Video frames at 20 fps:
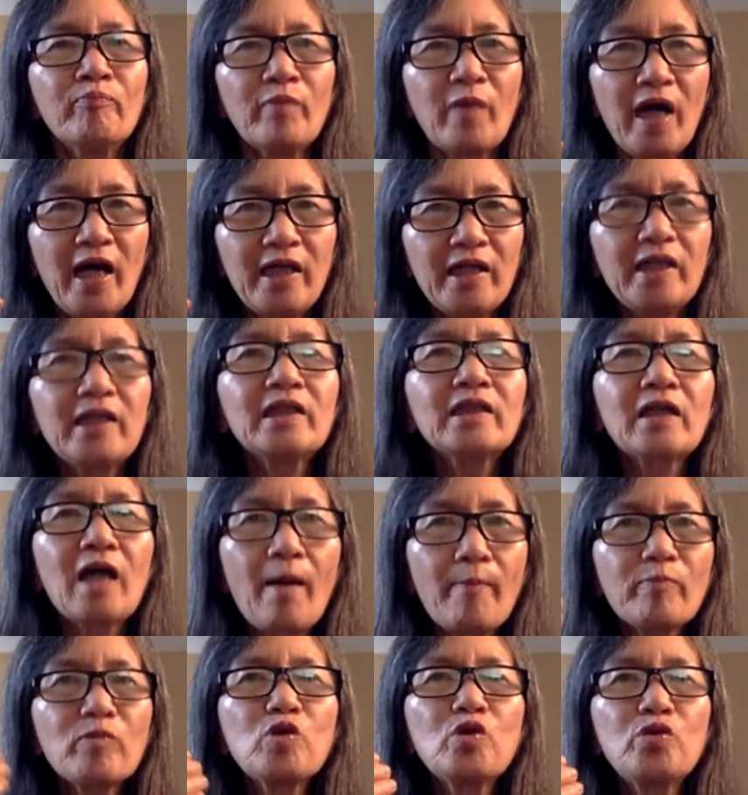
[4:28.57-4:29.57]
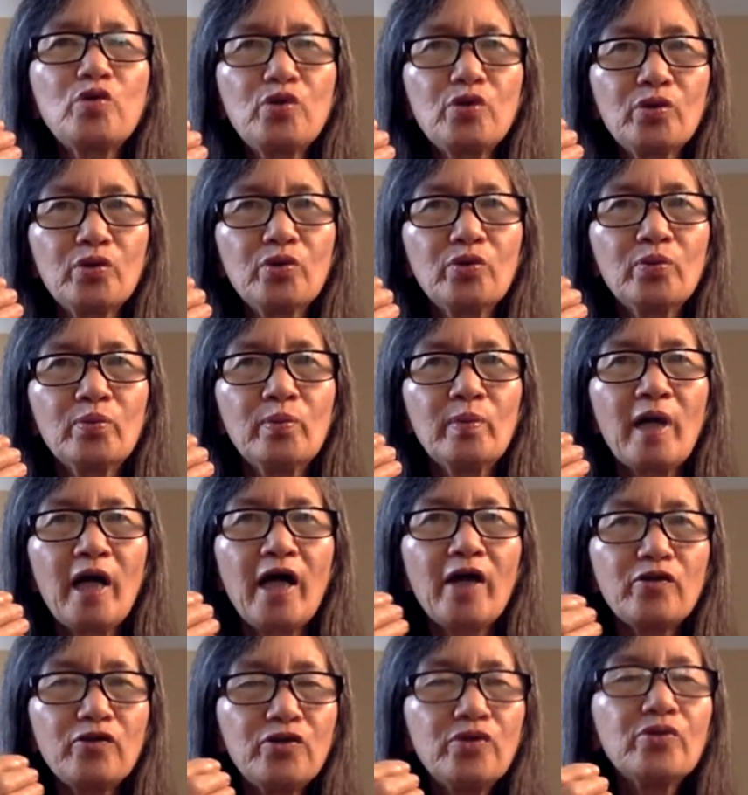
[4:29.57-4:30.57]
and it come to you,
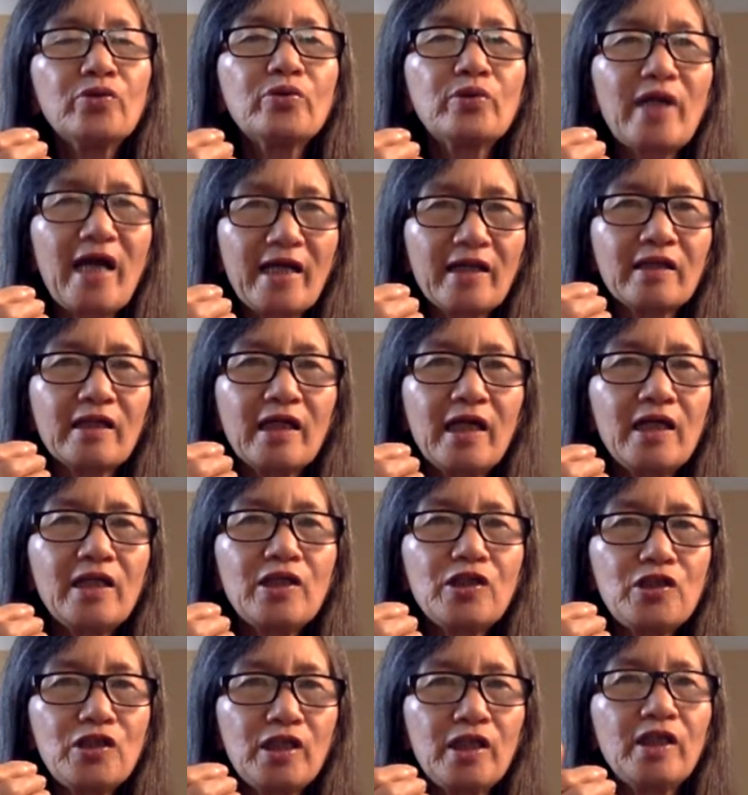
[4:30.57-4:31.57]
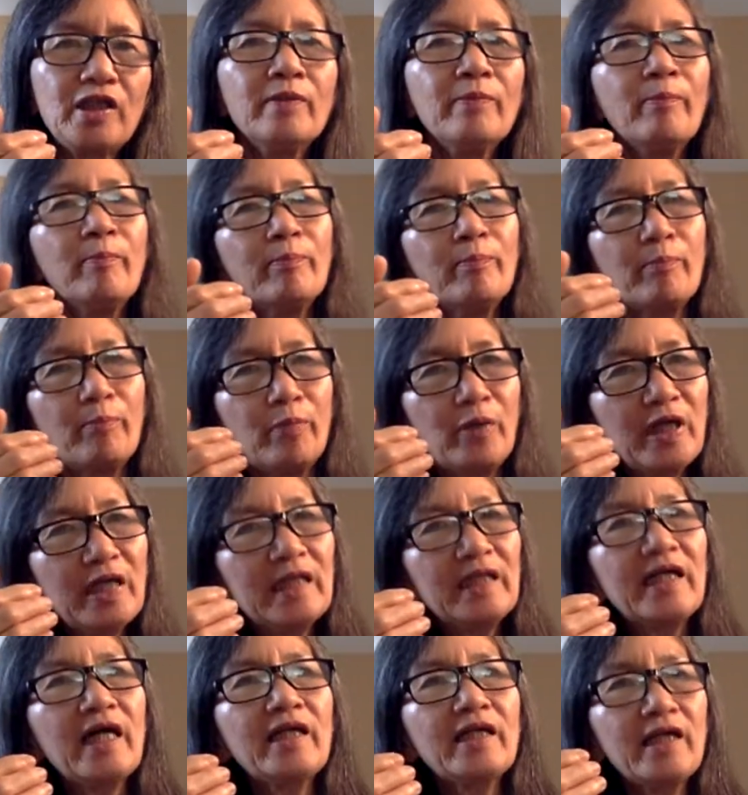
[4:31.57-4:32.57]
and you that energy,
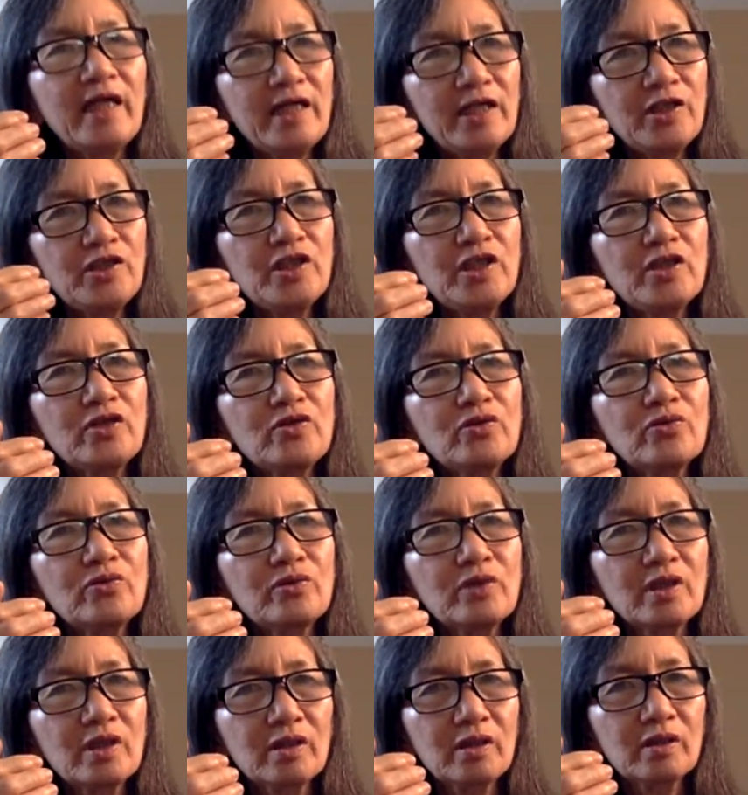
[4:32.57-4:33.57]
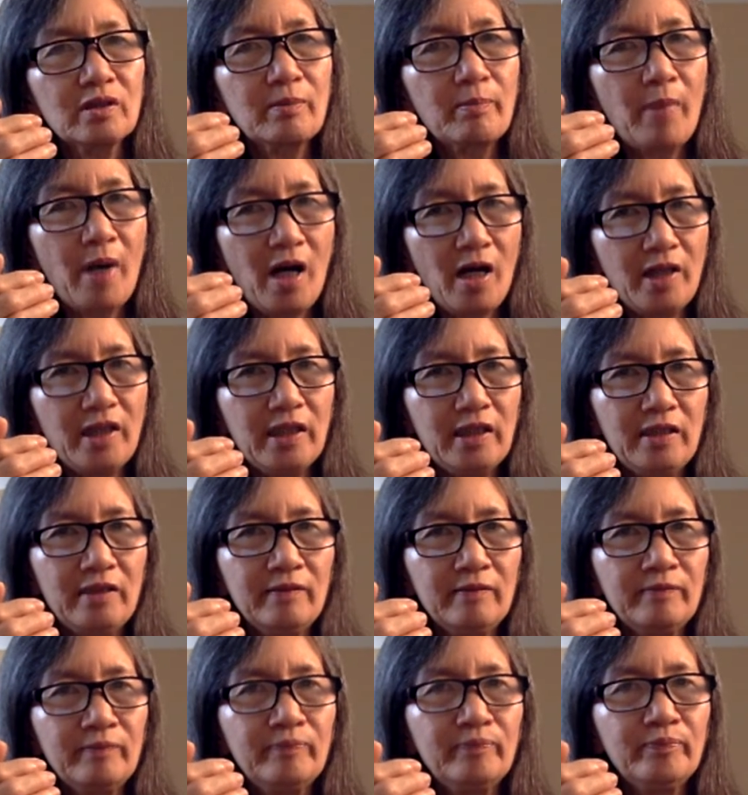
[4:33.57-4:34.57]
bring that energy to the body.
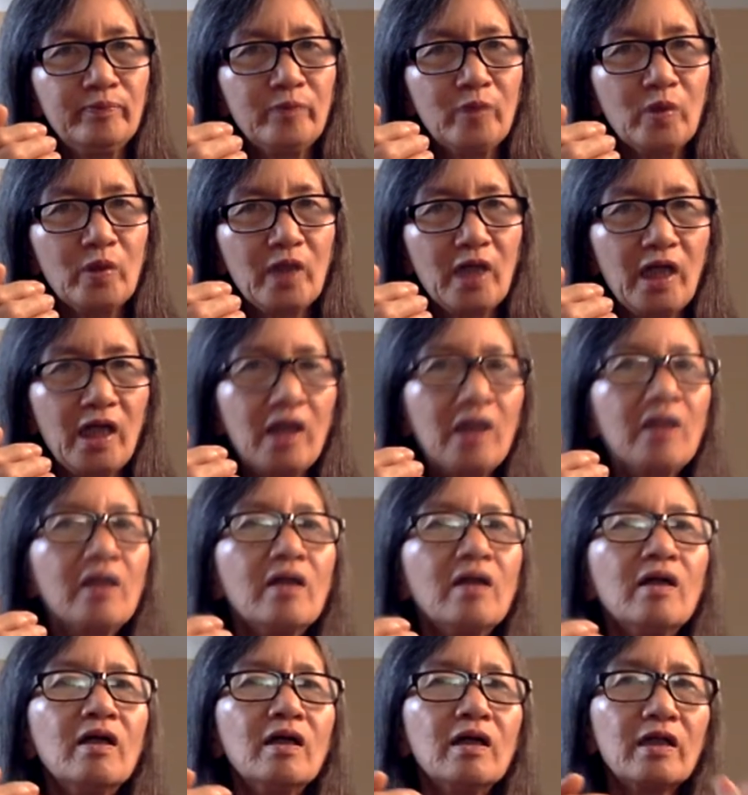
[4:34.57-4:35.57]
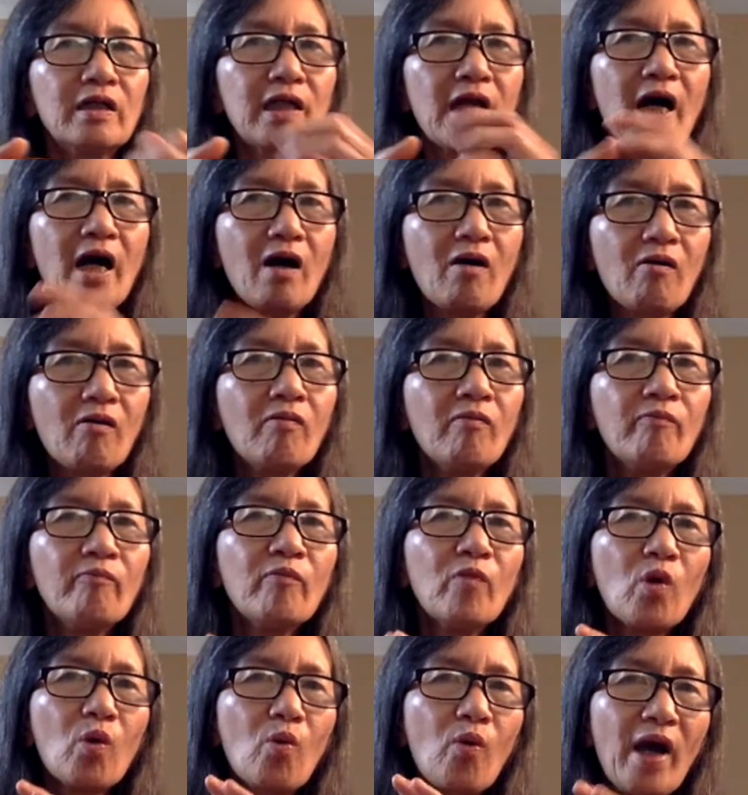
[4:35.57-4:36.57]
Okay. Now,
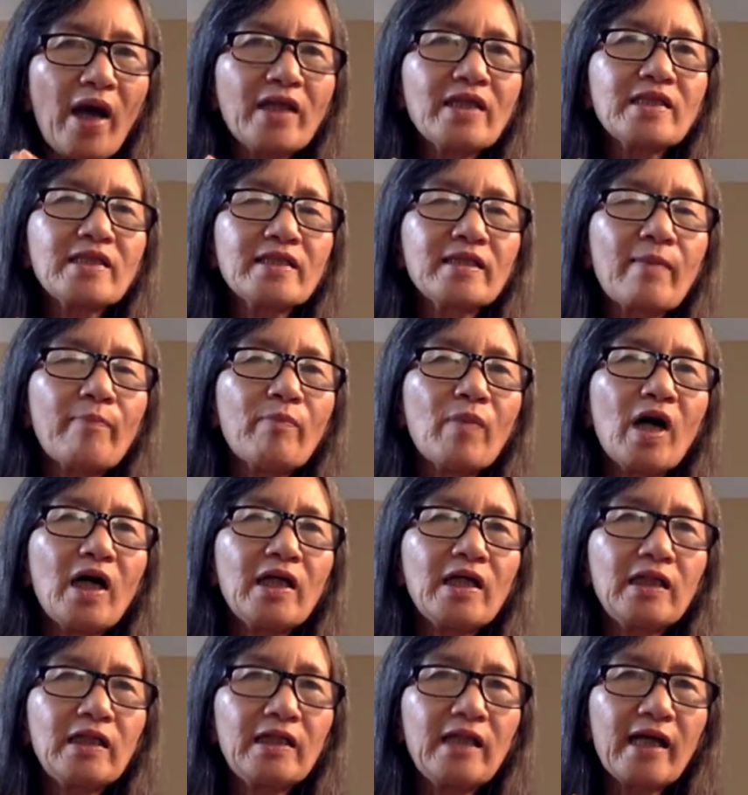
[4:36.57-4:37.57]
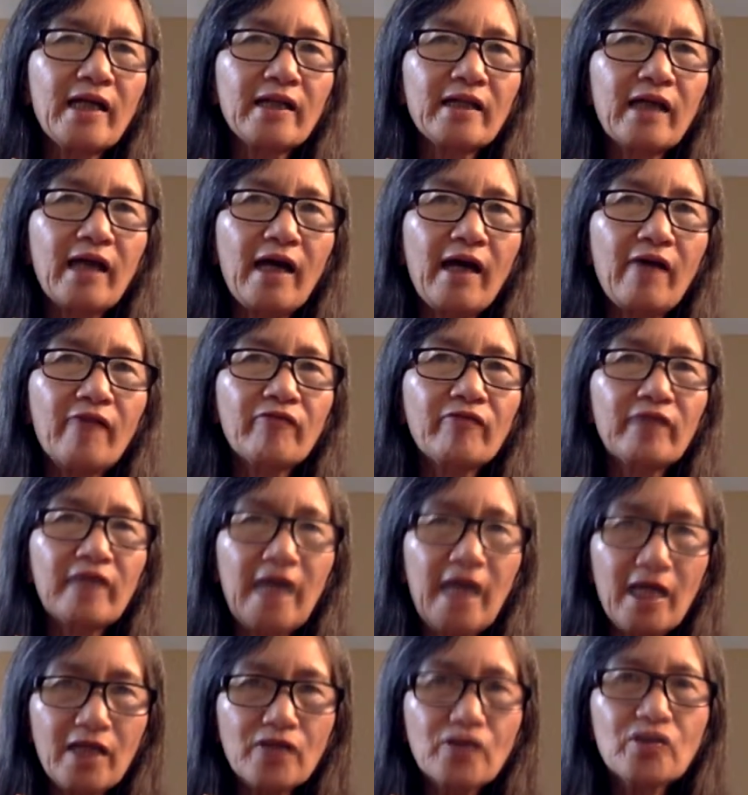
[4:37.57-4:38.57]
when somebody that have
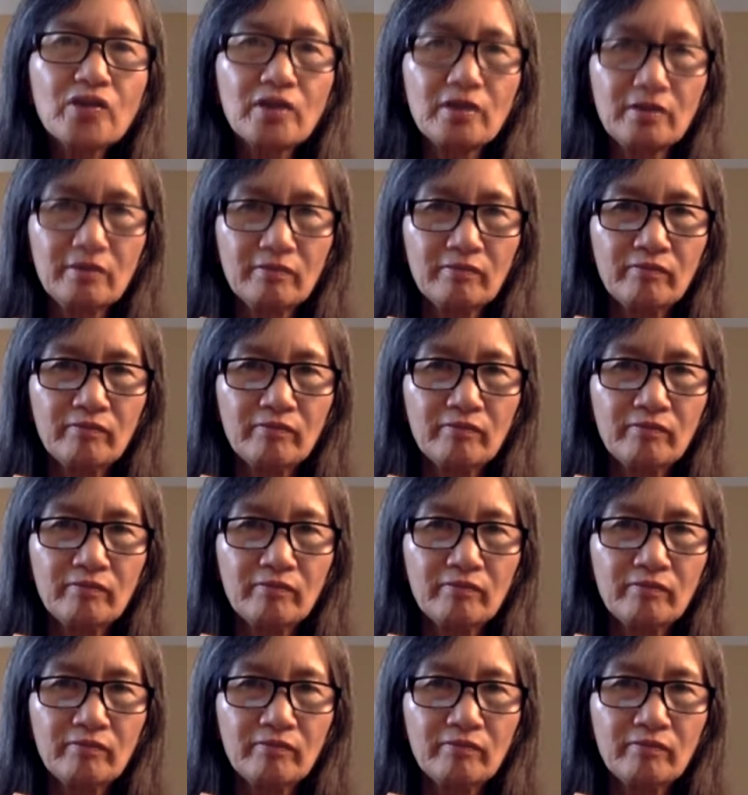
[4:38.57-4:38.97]
cancer,